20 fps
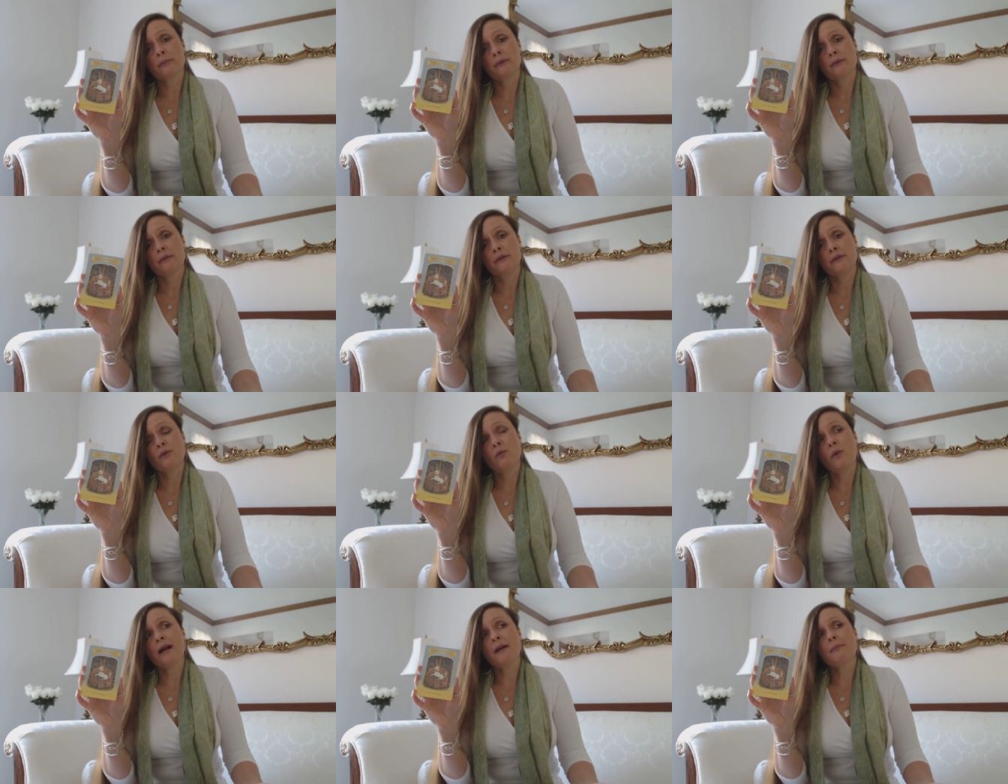
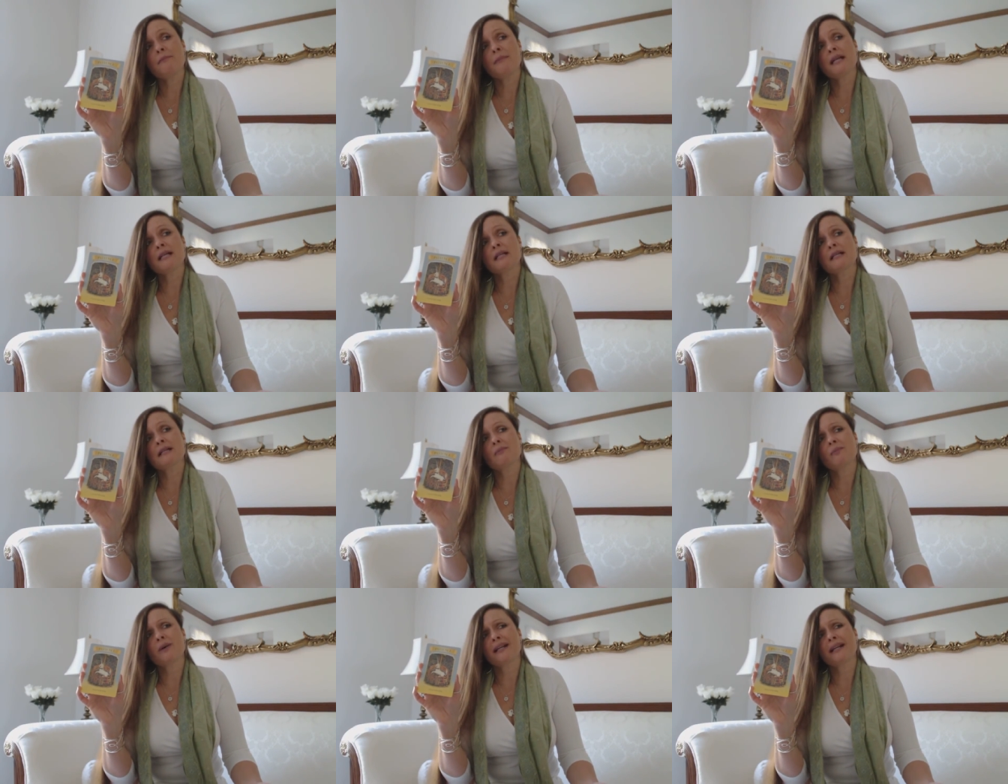You want to meet
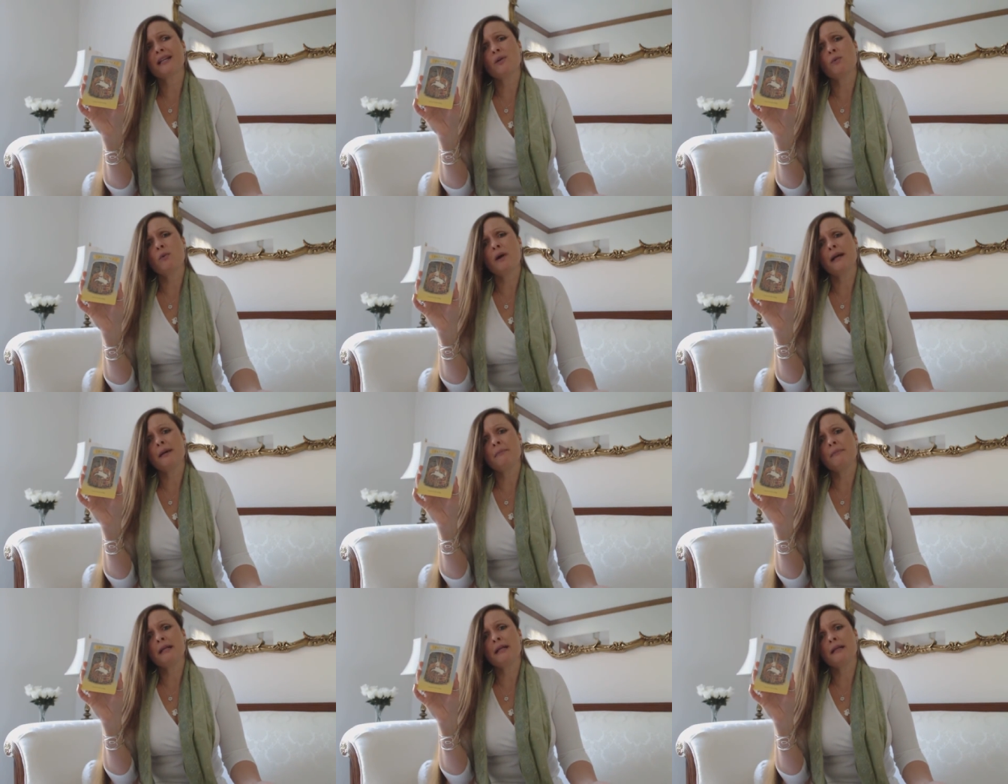someone and you
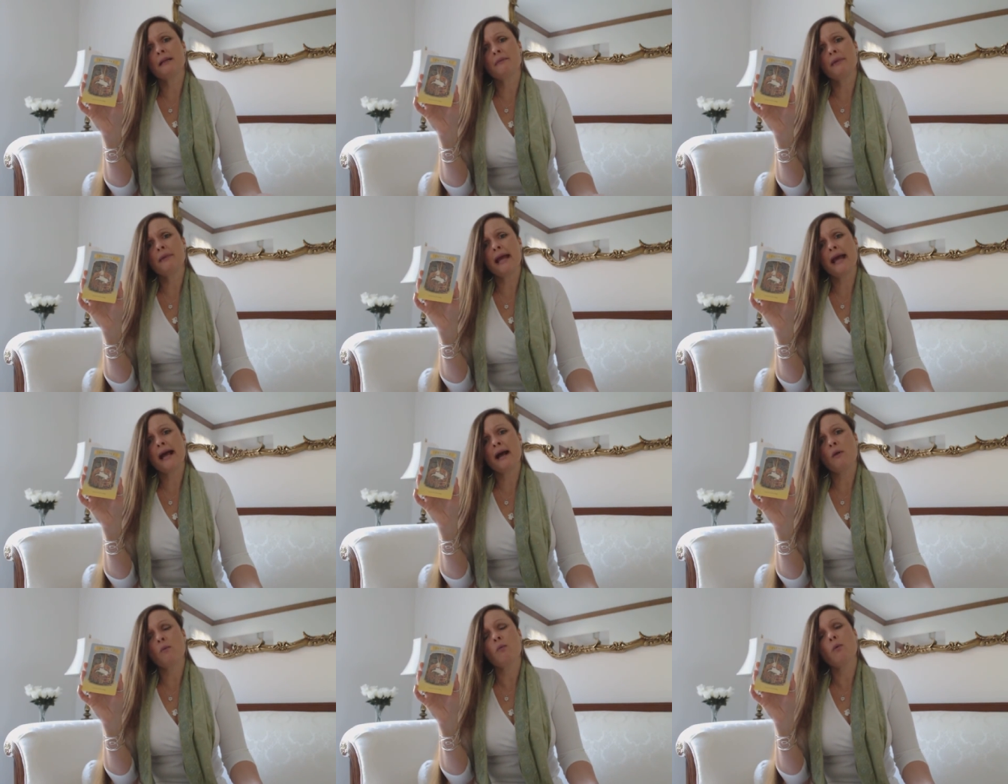want to meet them
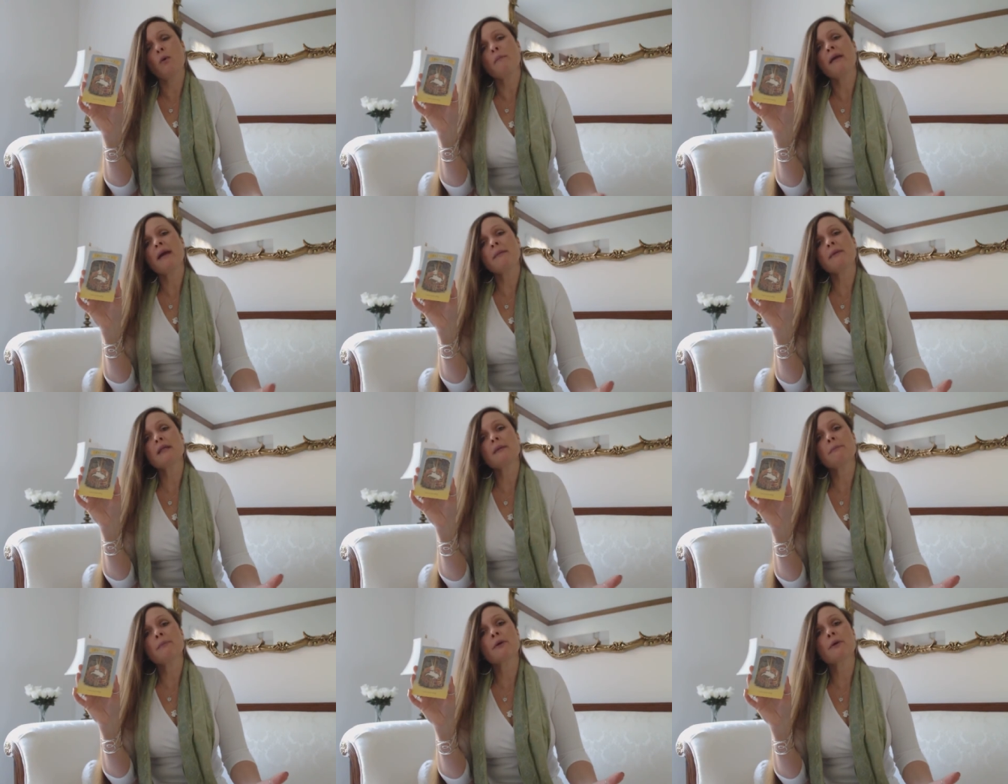now. Well,
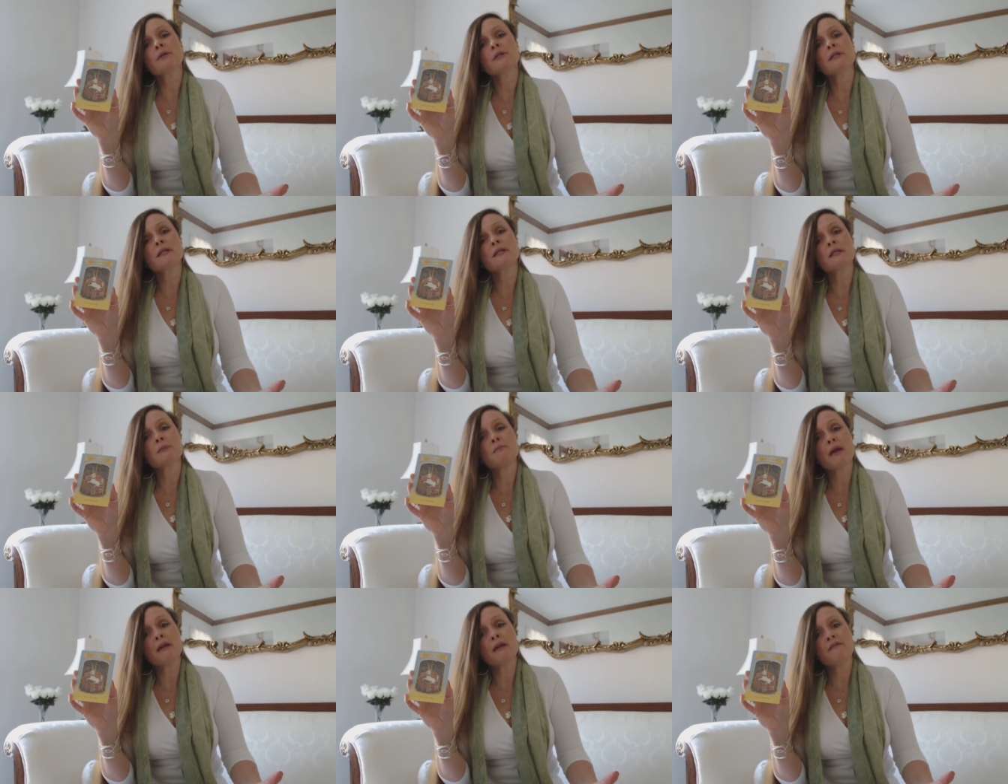maybe the person
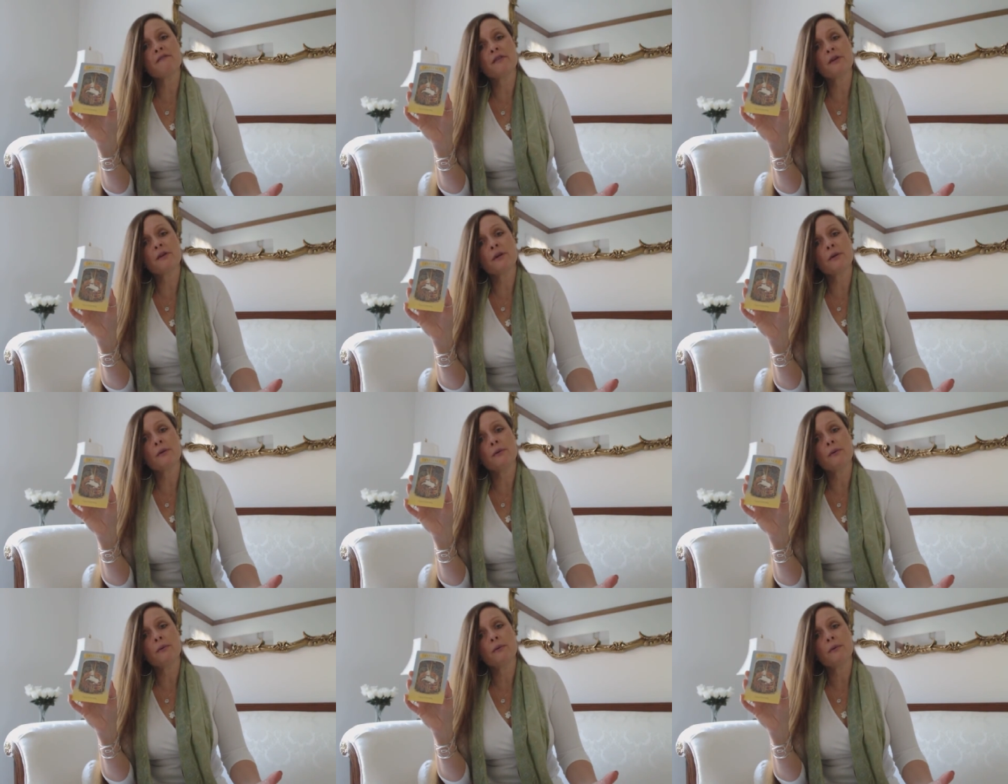that's meant for
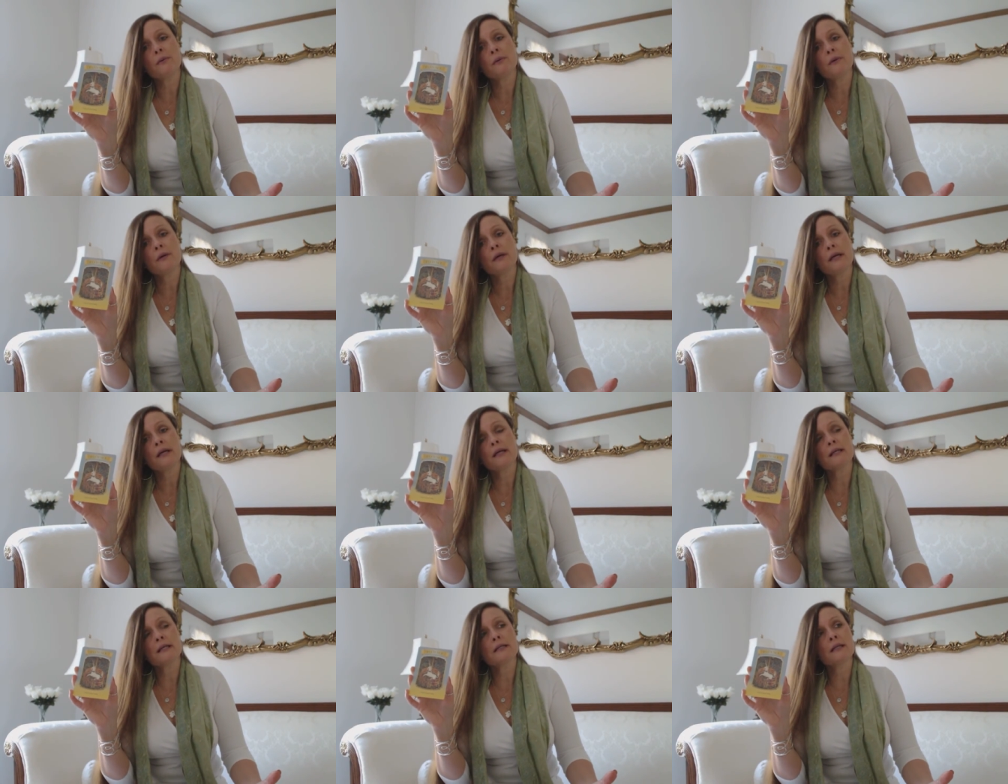you
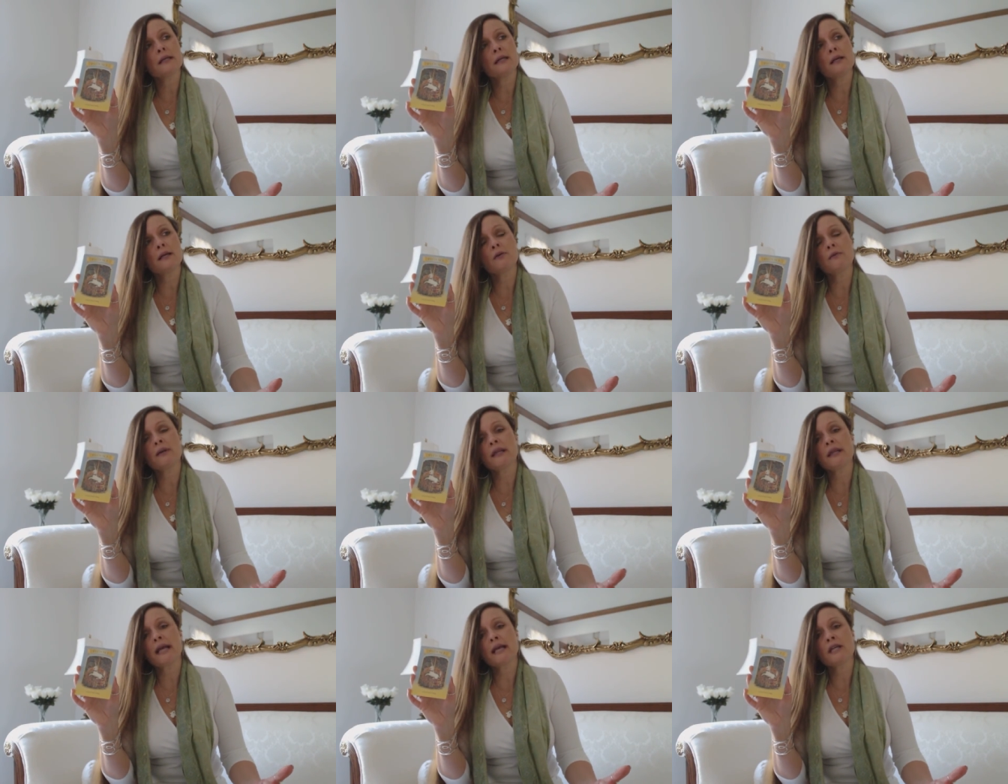is in a
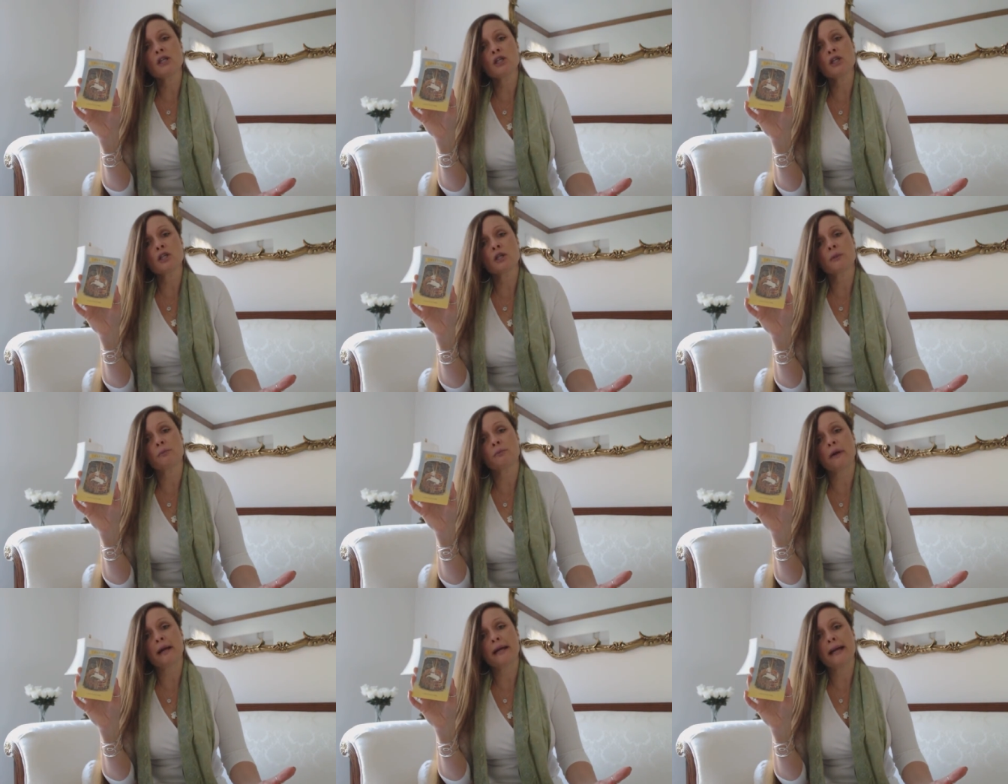
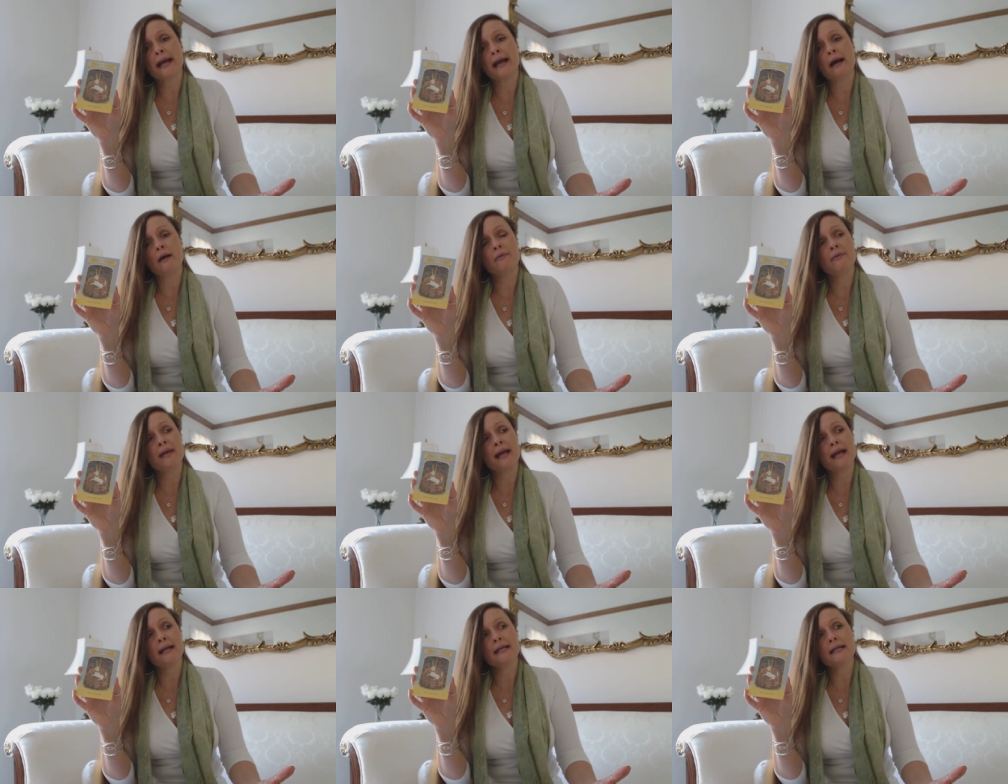relationship right now
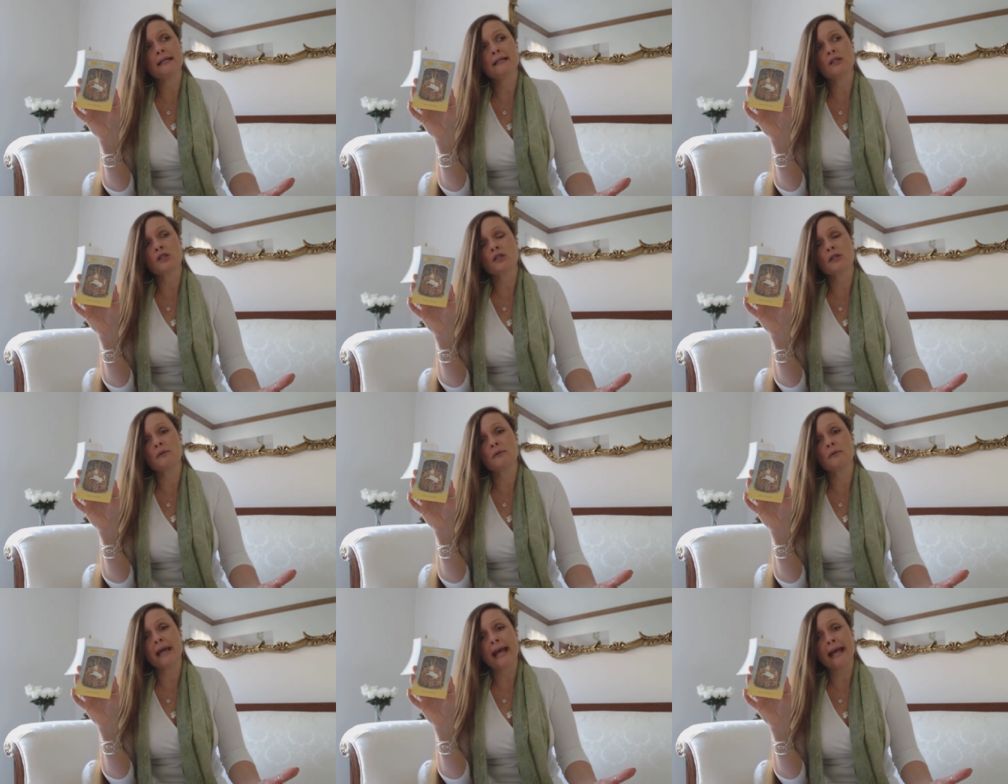and that needs
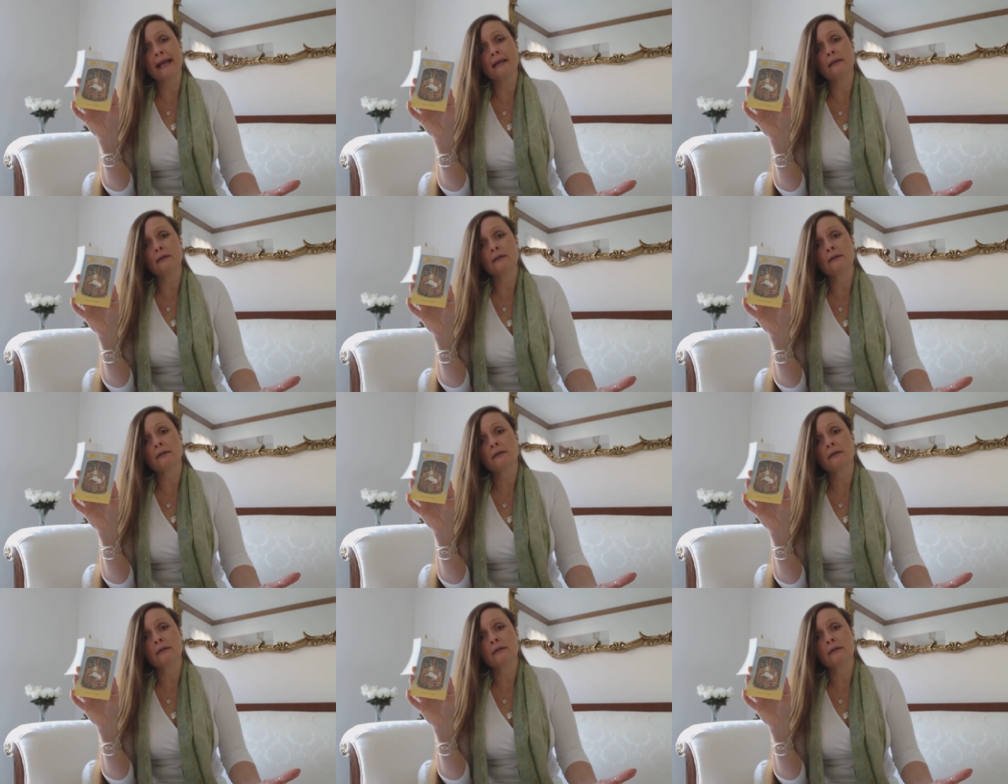to end